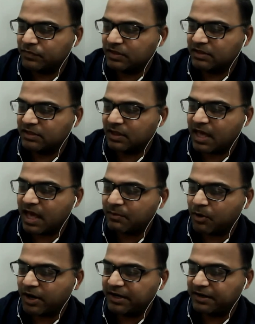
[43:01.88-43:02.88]
the
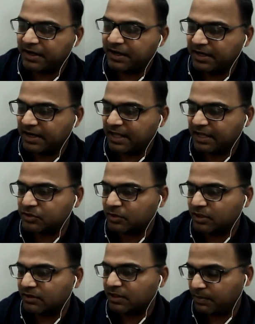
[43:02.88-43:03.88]
carbohydrate intake
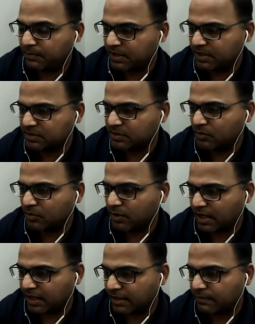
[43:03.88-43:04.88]
so that the PP doesn't
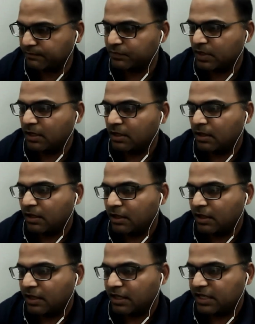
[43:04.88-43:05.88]
go high.
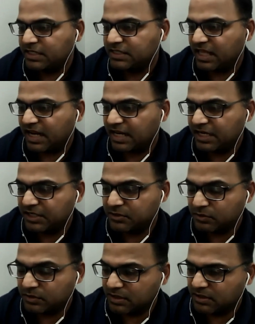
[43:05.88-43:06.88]
Is there
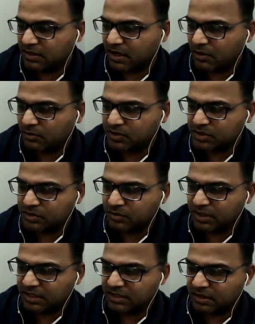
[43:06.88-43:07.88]
any truth in rounds
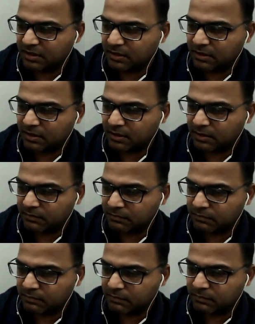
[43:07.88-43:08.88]
doing the
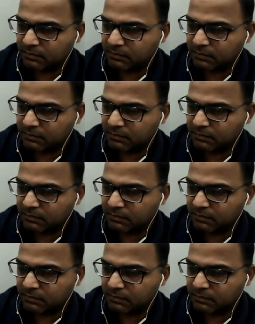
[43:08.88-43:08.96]
uh,